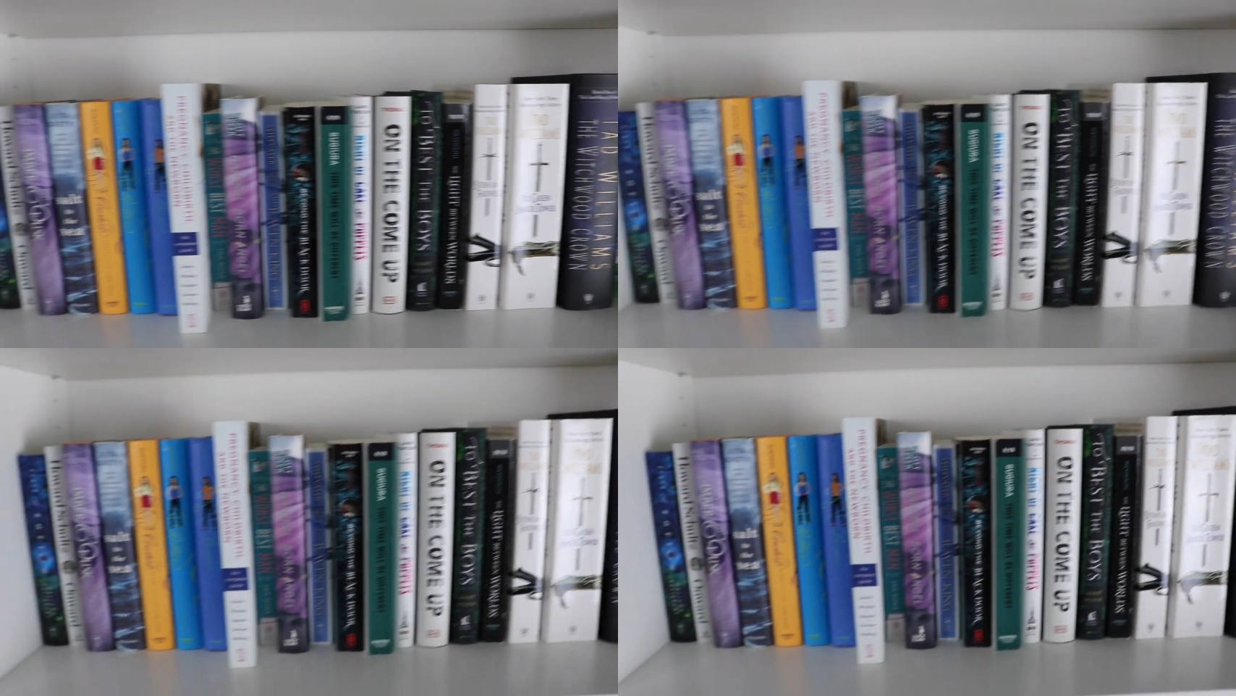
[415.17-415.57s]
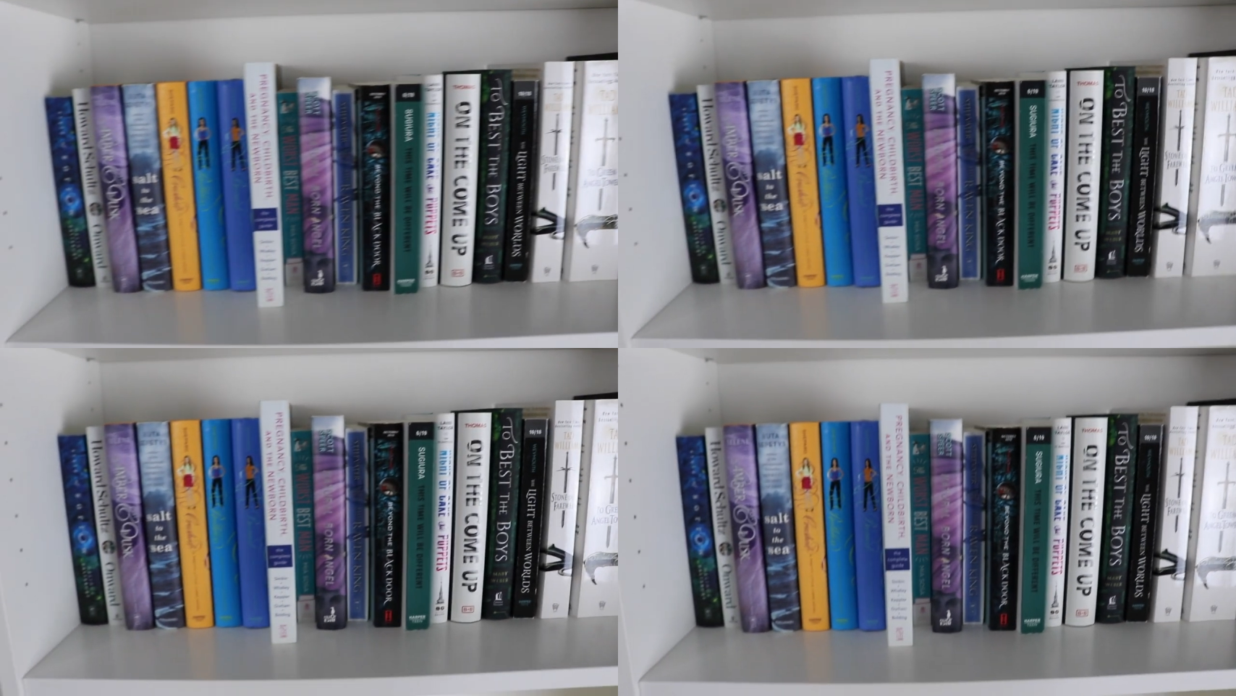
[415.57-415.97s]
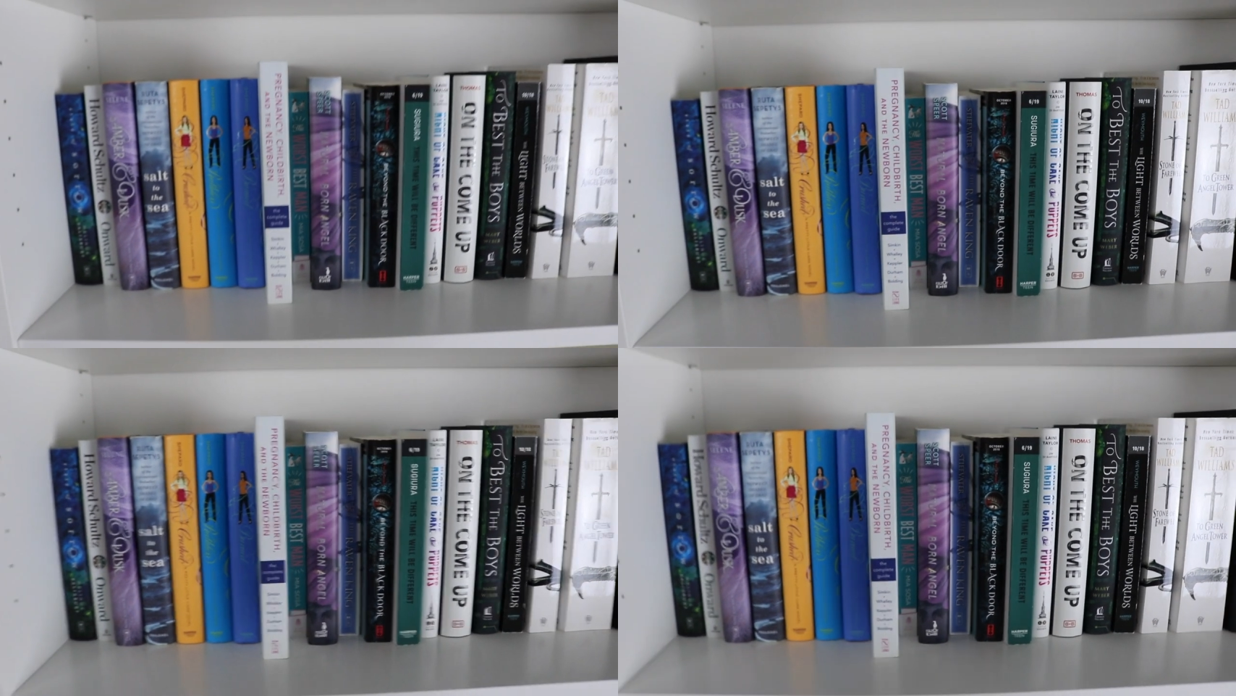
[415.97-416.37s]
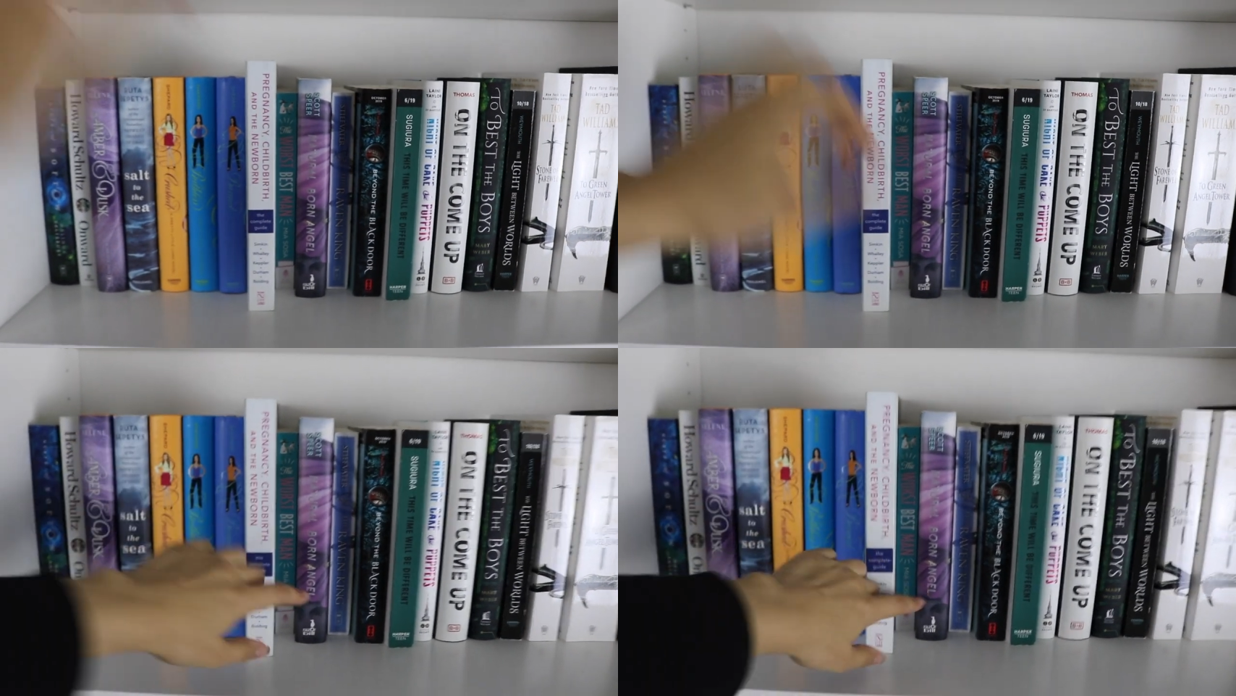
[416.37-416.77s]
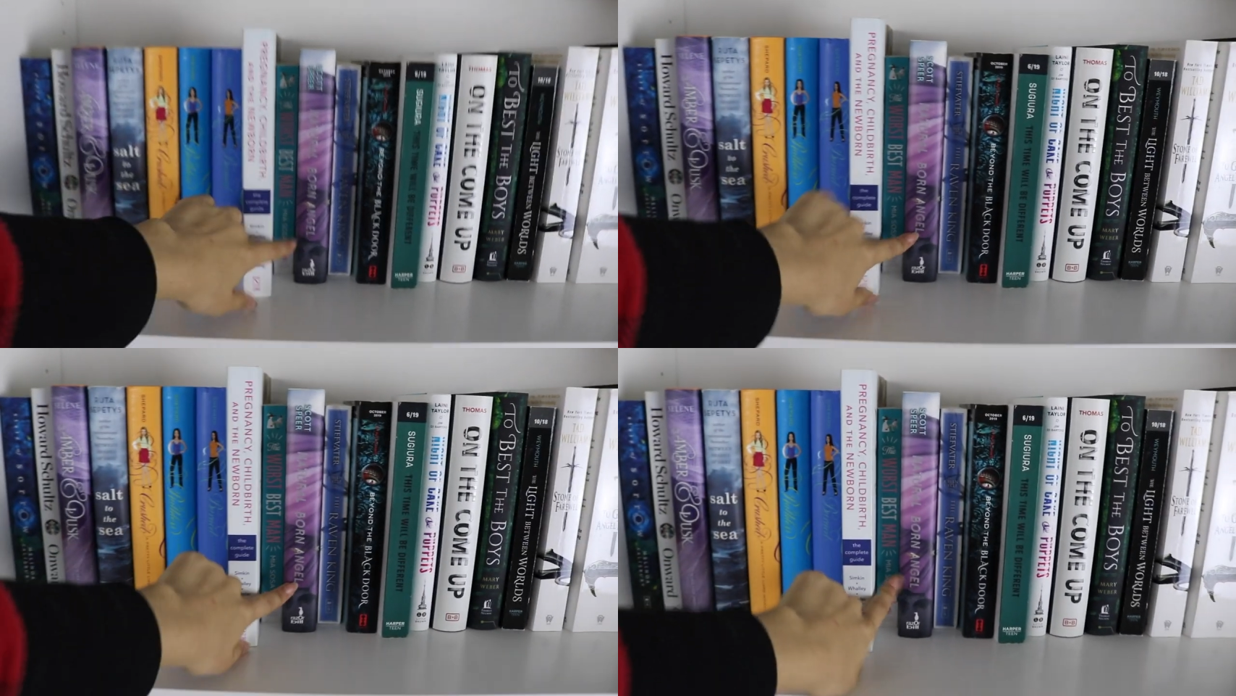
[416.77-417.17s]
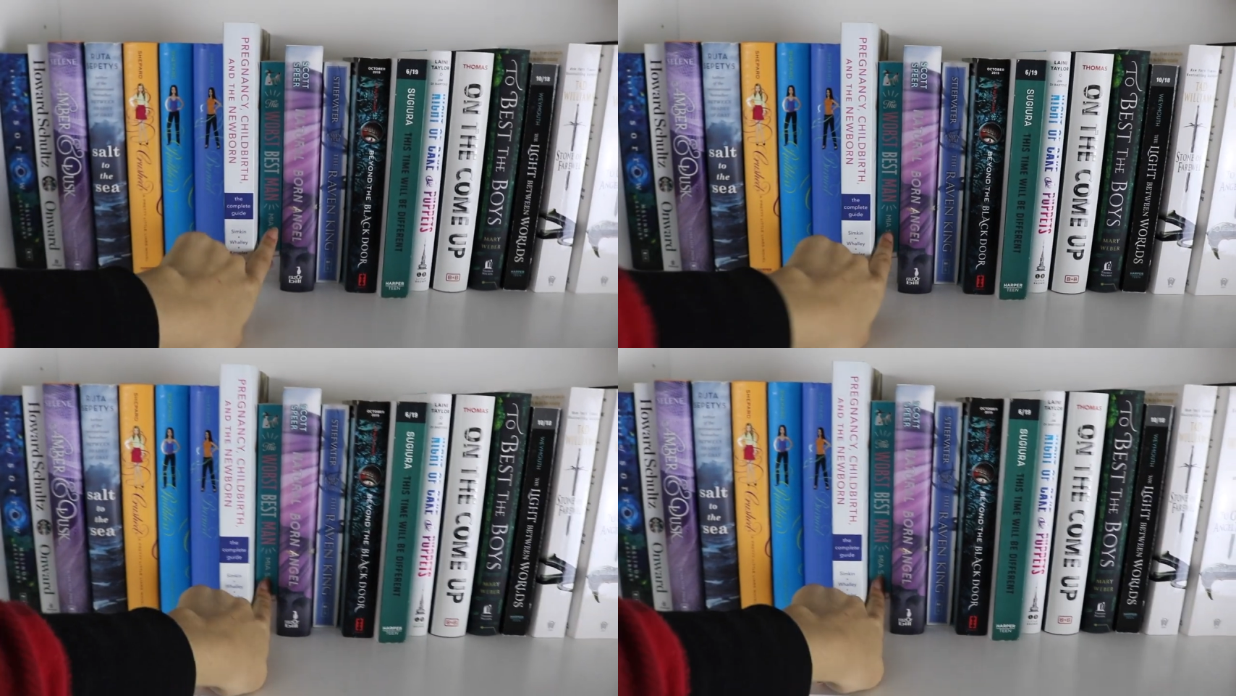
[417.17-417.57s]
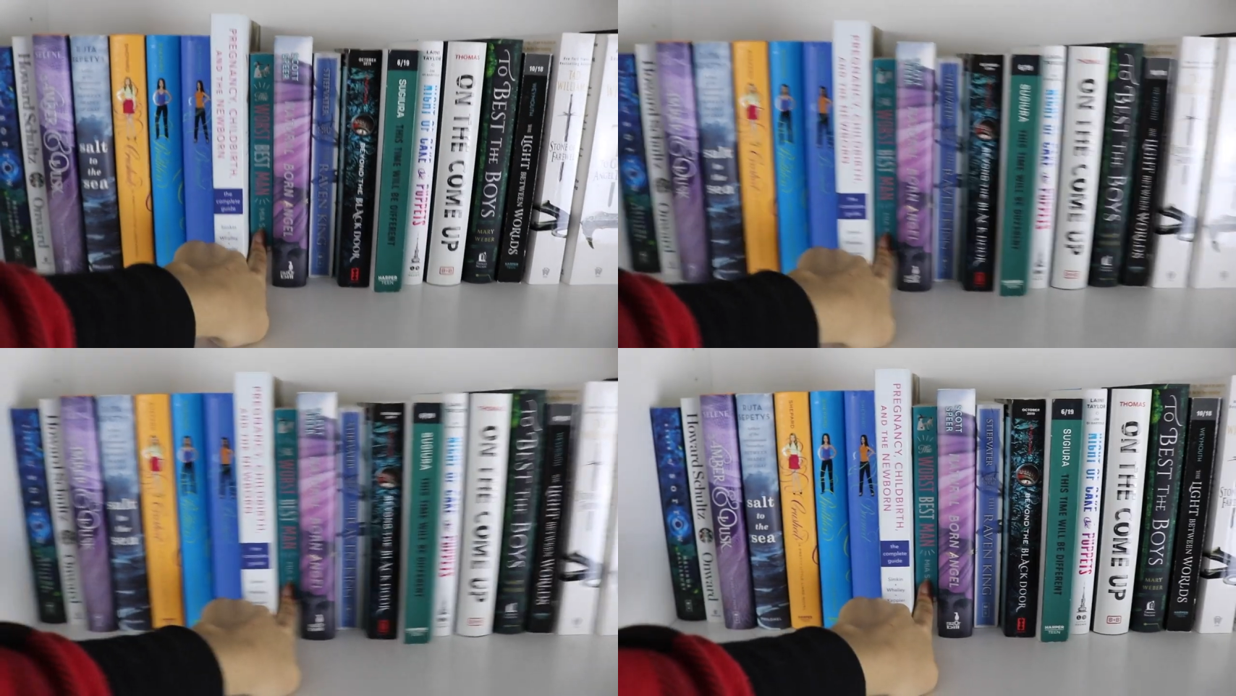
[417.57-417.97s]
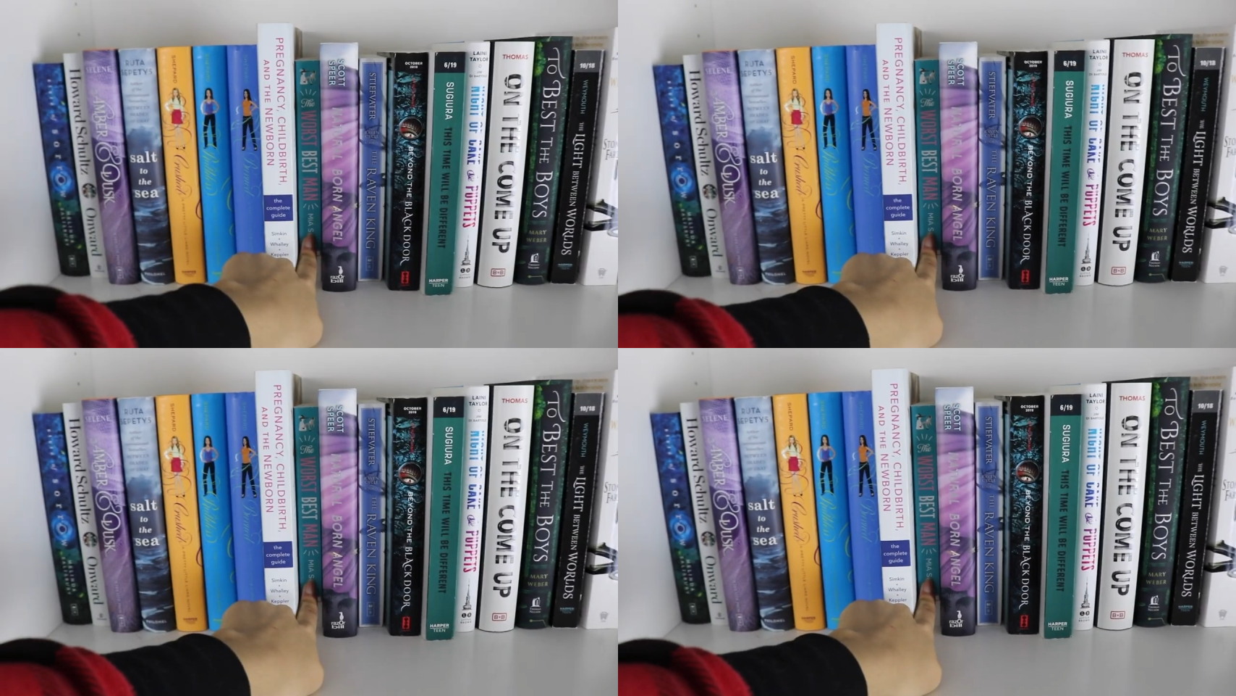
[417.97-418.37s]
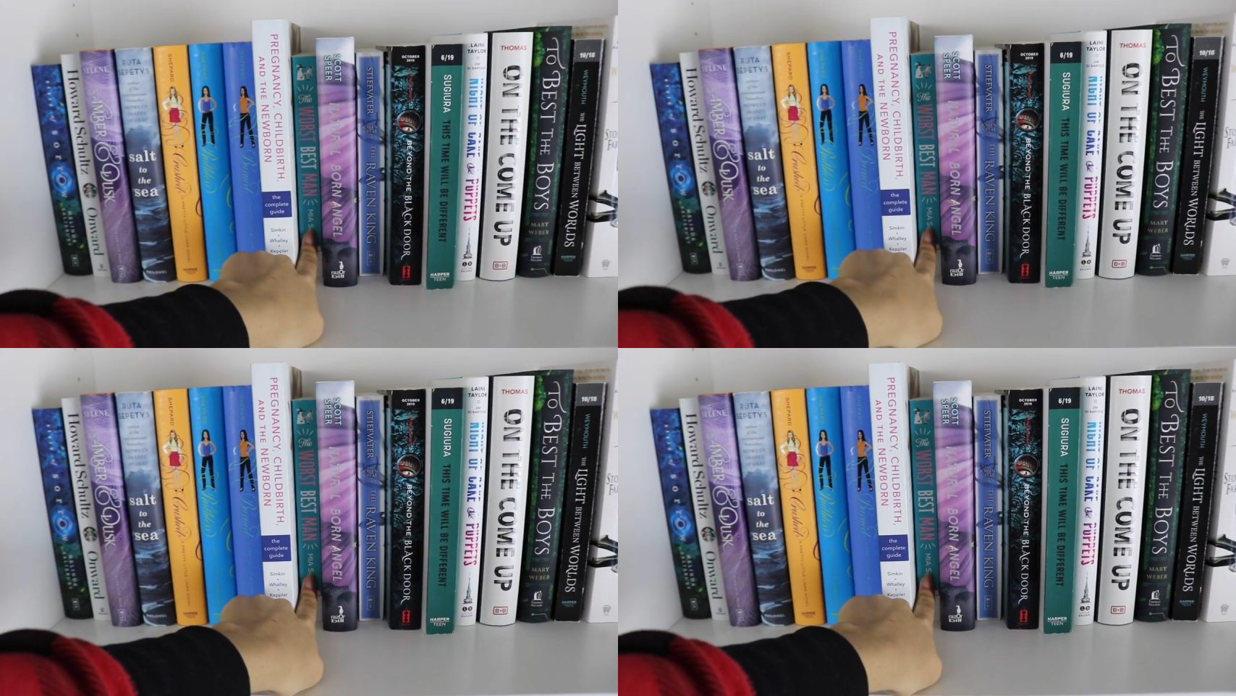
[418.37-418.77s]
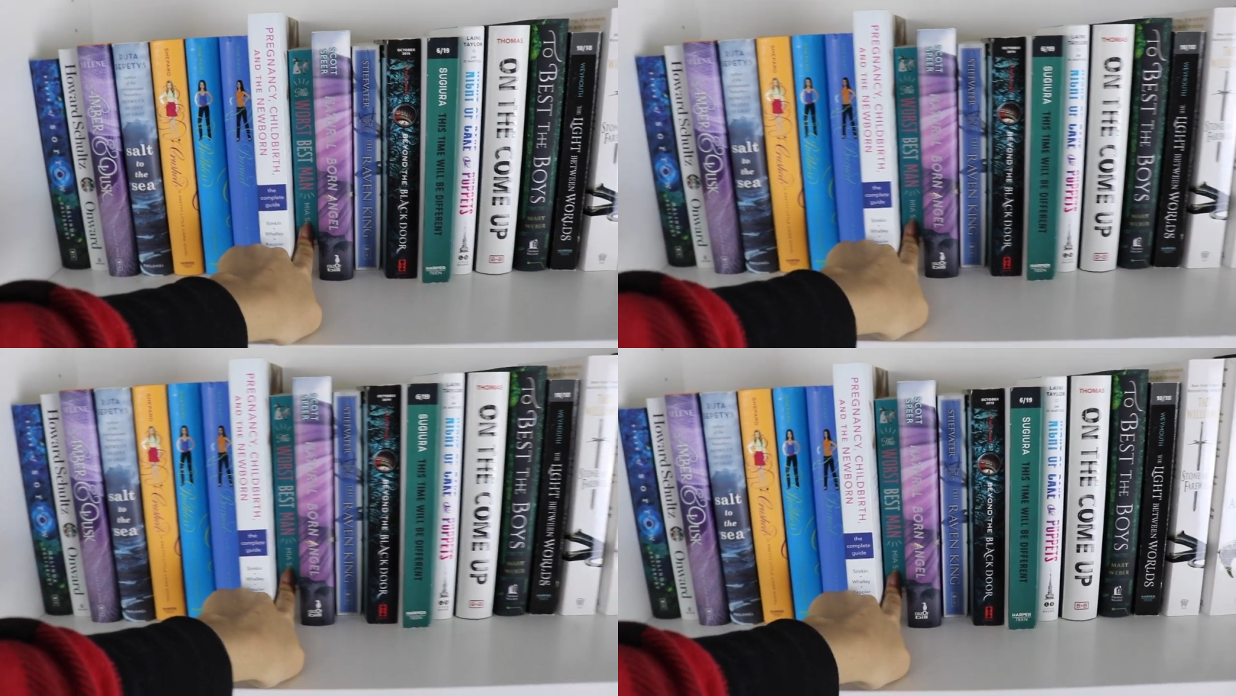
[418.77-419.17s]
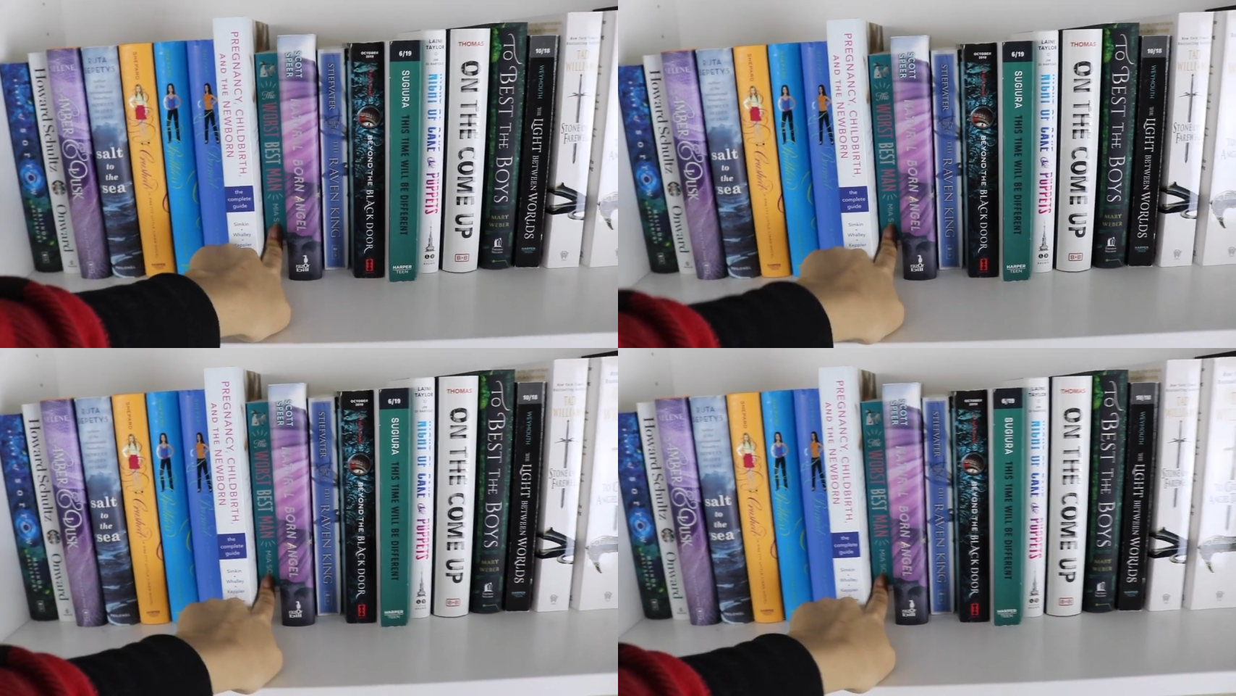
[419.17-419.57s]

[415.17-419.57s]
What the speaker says: [unreadable: no face in view]